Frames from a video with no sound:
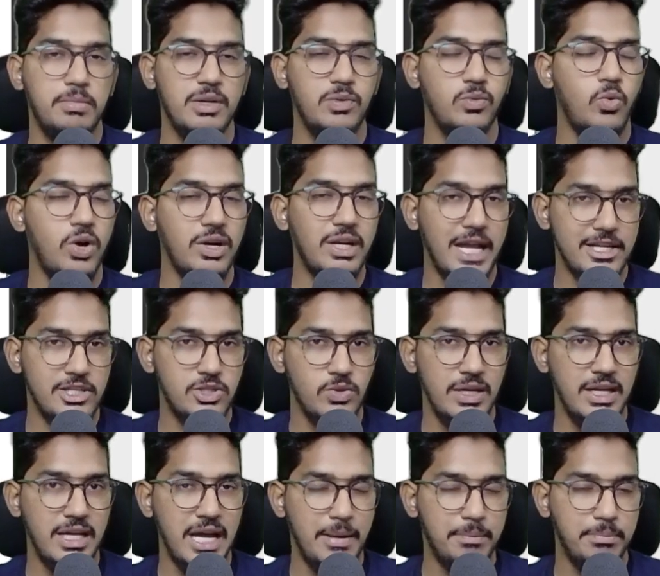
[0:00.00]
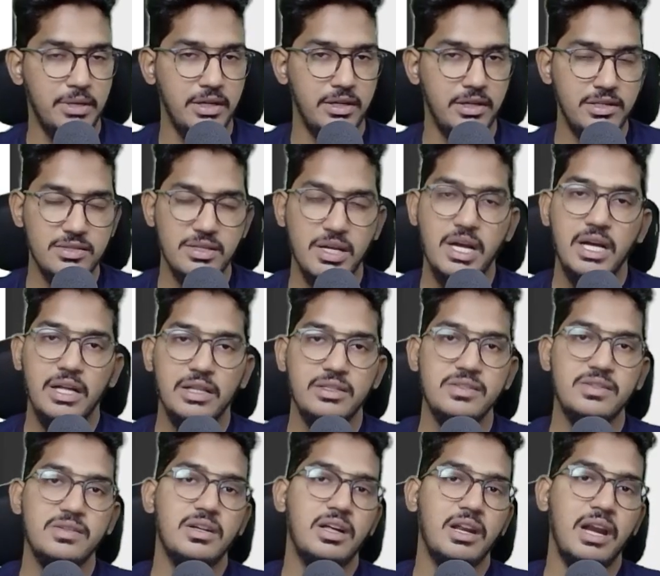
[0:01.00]
But what actually happened is
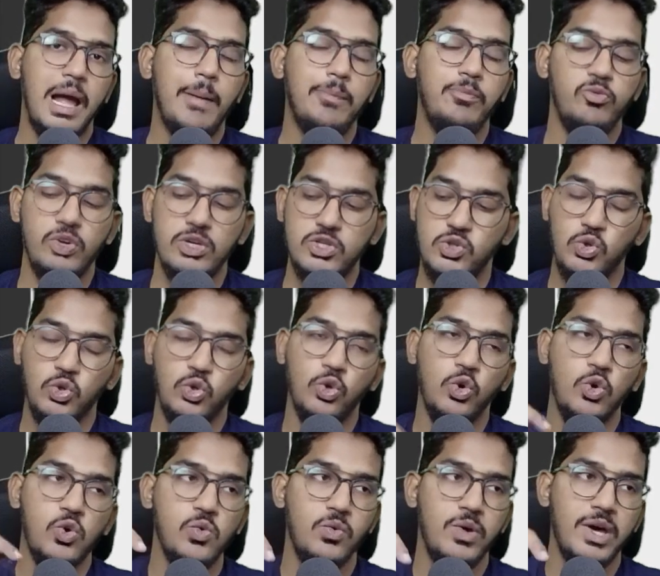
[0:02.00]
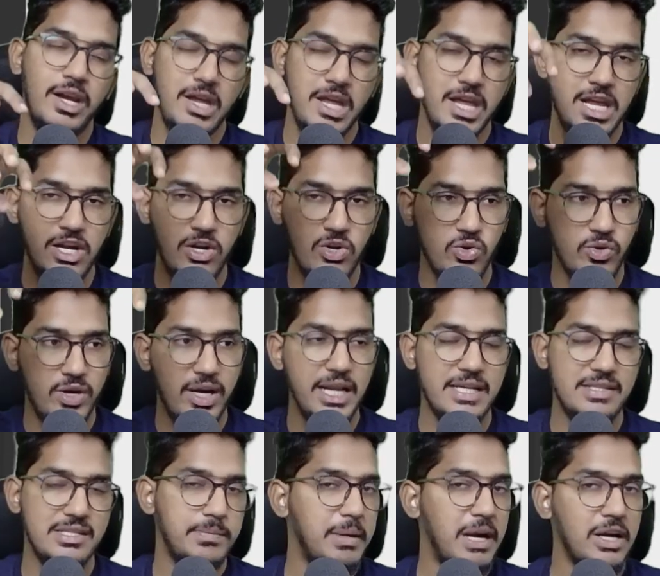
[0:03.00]
this scrap was nowhere included
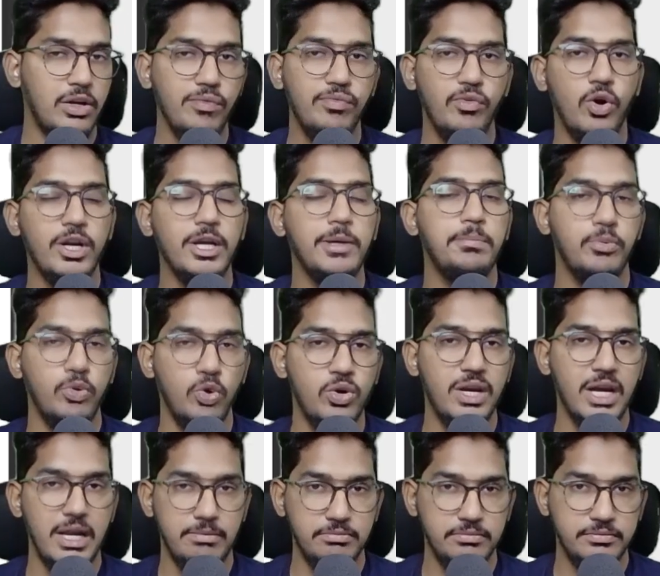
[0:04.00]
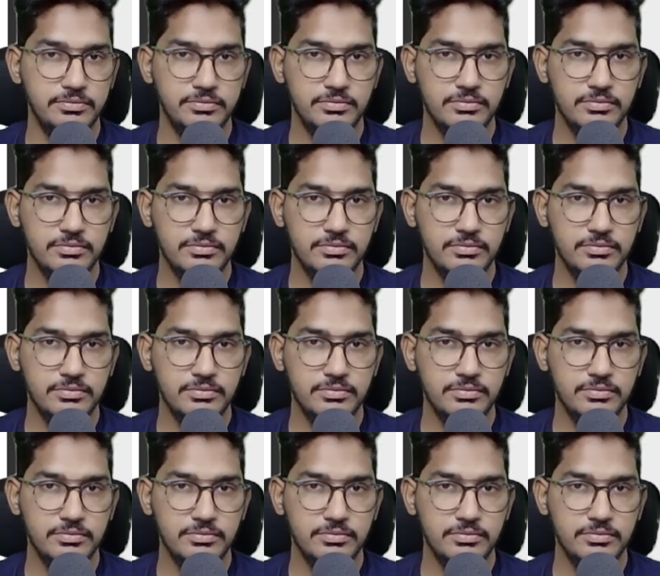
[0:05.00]
as a part of audit program.